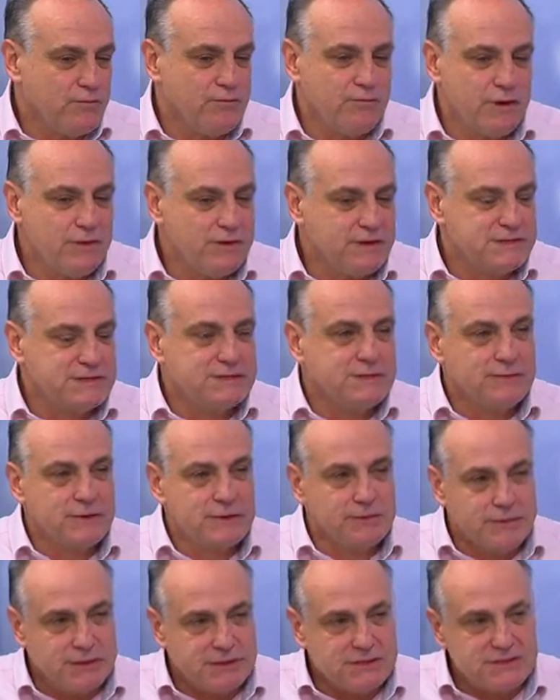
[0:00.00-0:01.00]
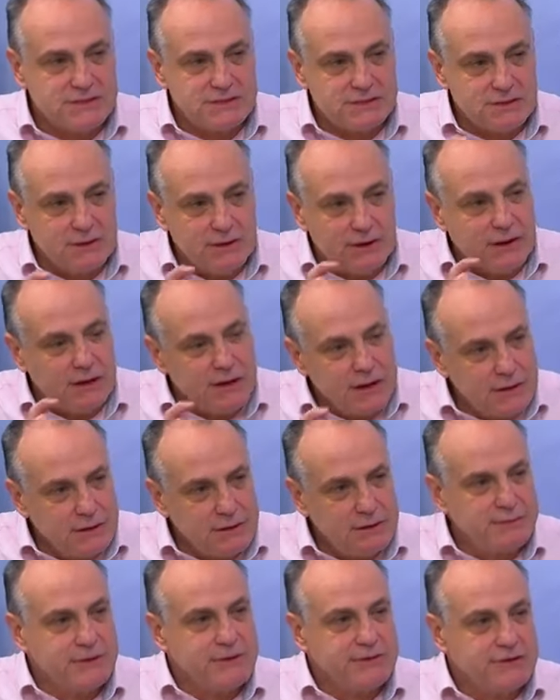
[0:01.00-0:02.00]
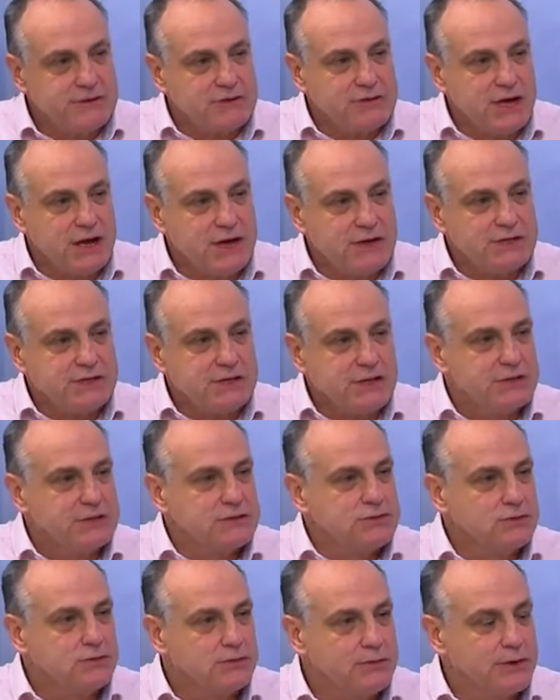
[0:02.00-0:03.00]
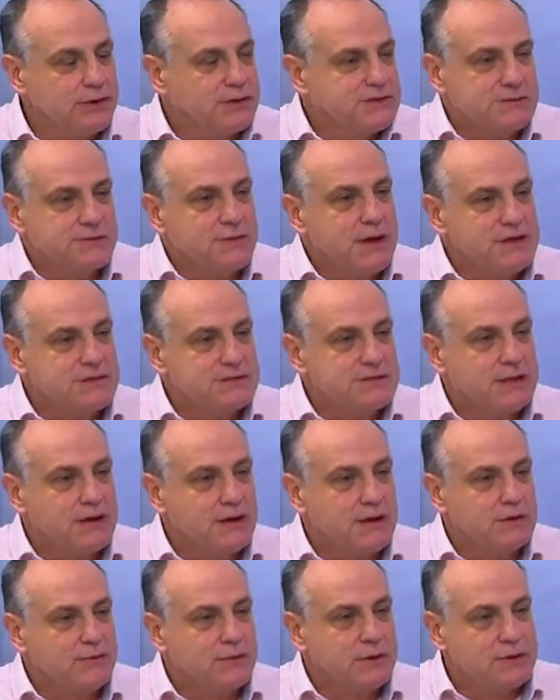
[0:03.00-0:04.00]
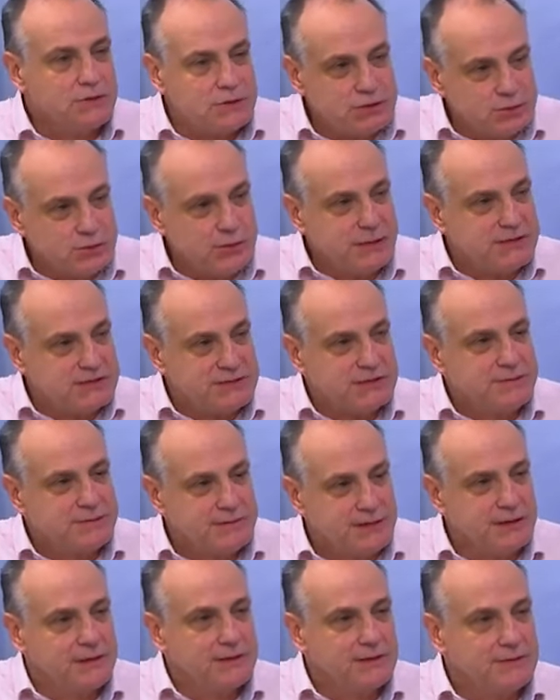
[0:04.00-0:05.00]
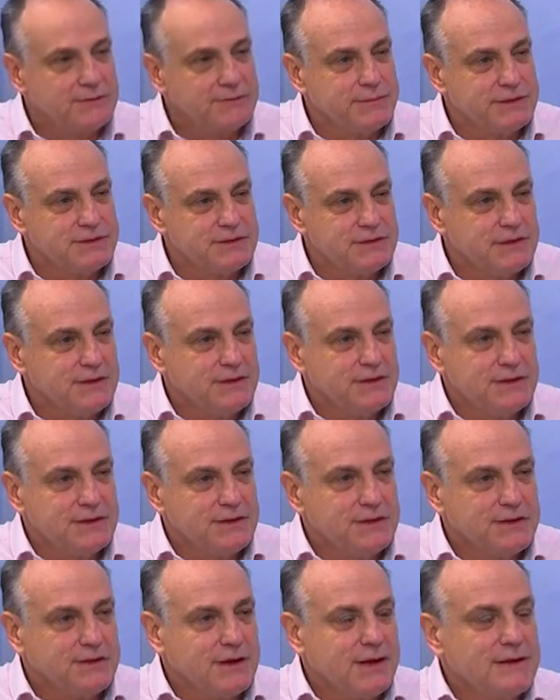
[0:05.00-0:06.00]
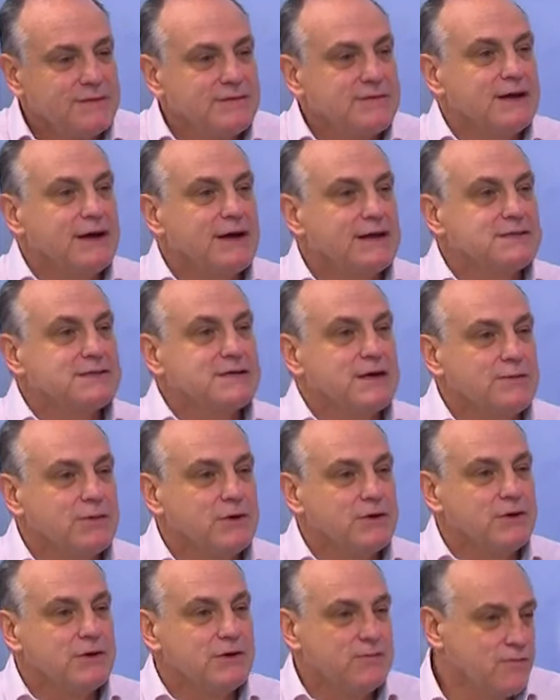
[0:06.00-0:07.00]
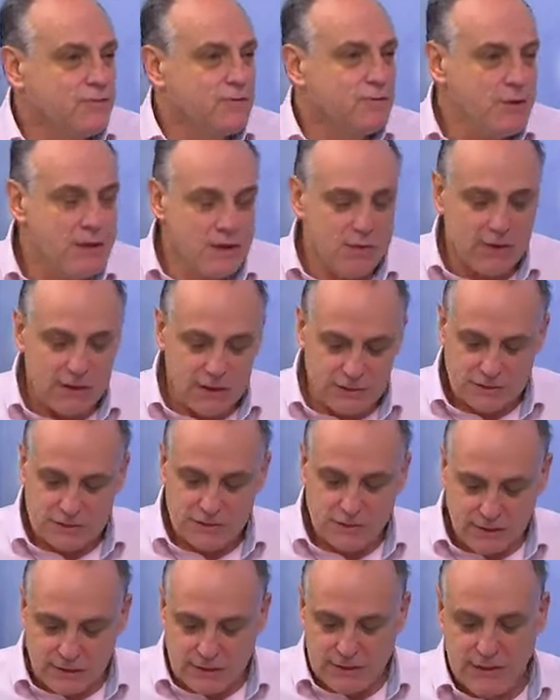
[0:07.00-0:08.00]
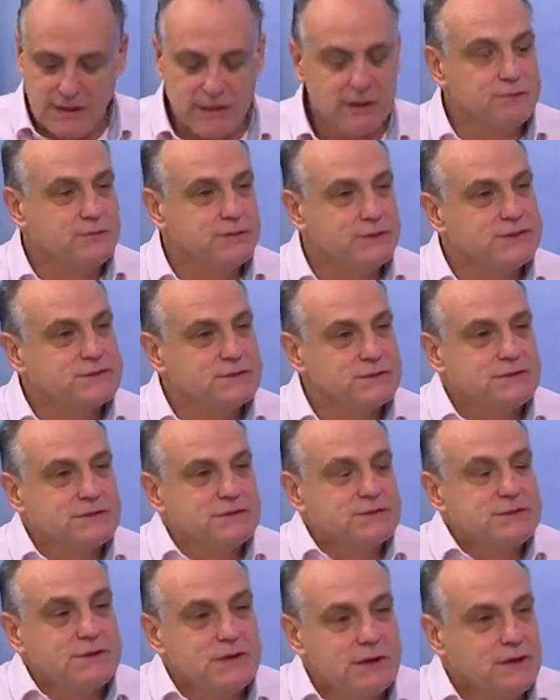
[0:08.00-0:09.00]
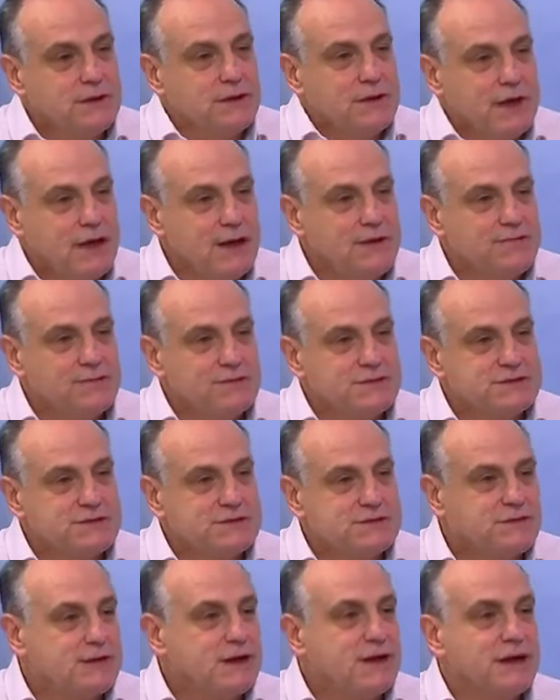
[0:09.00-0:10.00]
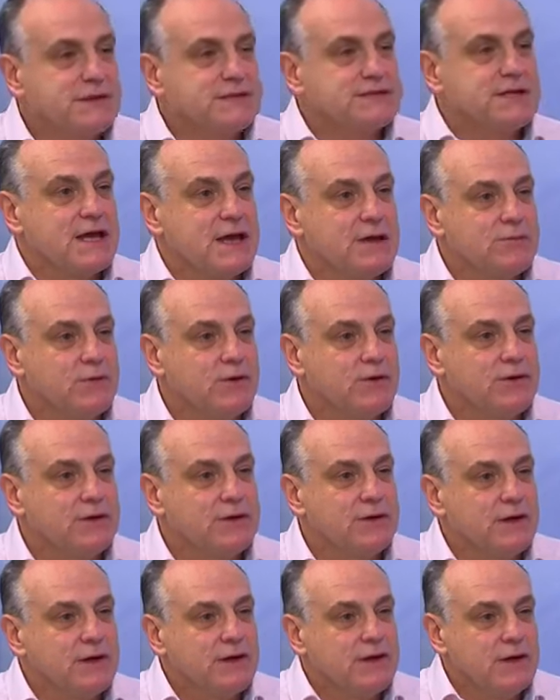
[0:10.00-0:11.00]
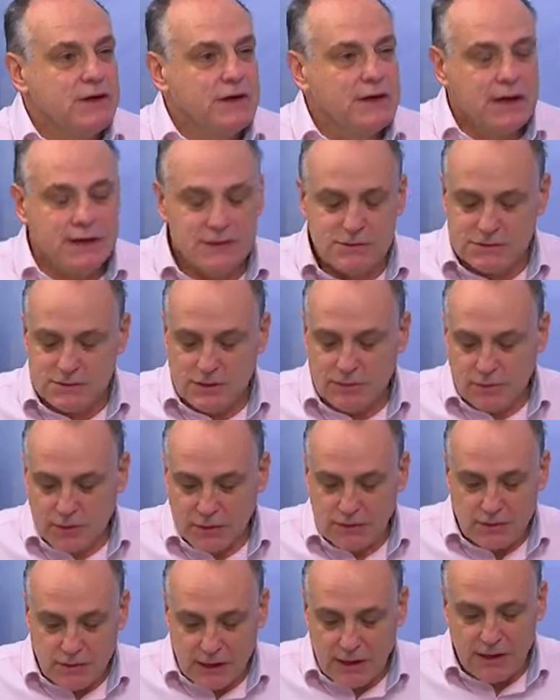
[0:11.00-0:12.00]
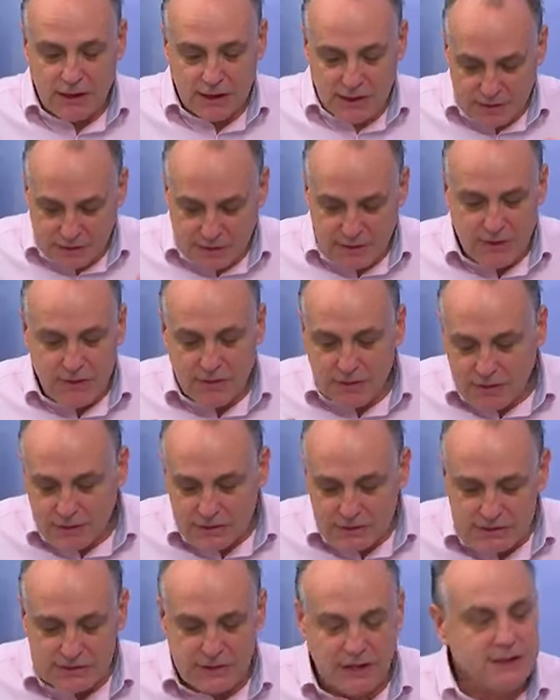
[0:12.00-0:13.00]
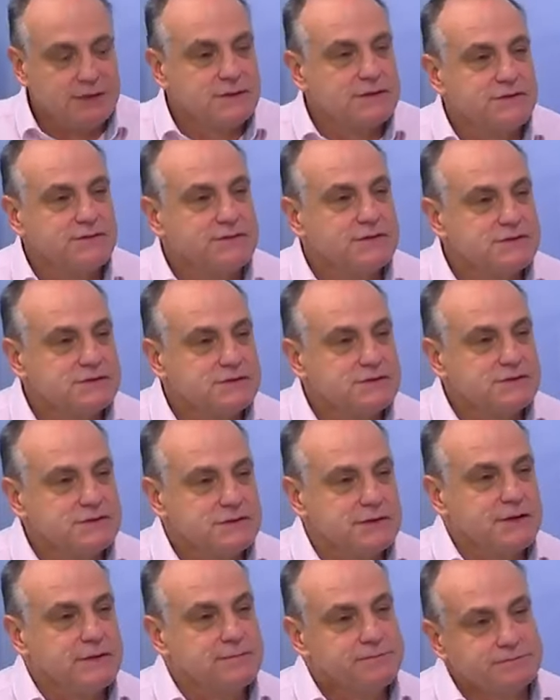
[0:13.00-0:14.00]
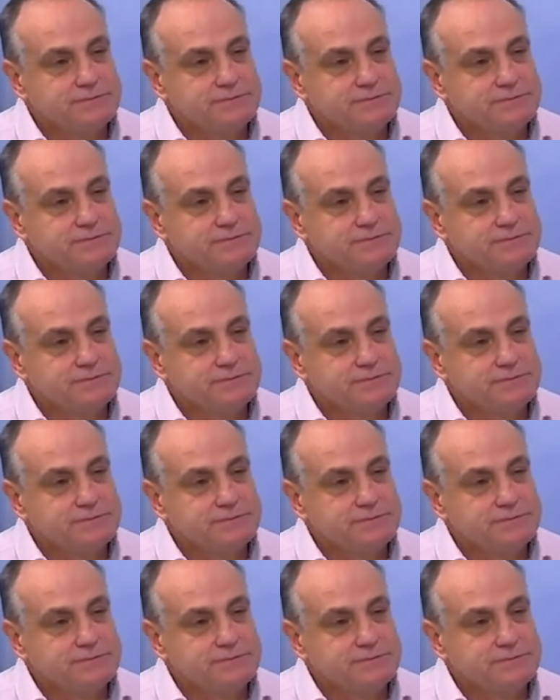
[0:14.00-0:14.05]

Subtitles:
Very similar, but a little bit of a change. And it's amazing how when you tweak something a little bit, it kind of the lights come on. And for me, when I saw the lean business canvas, the lights came on. And so I wanted to highlight the slight differences here.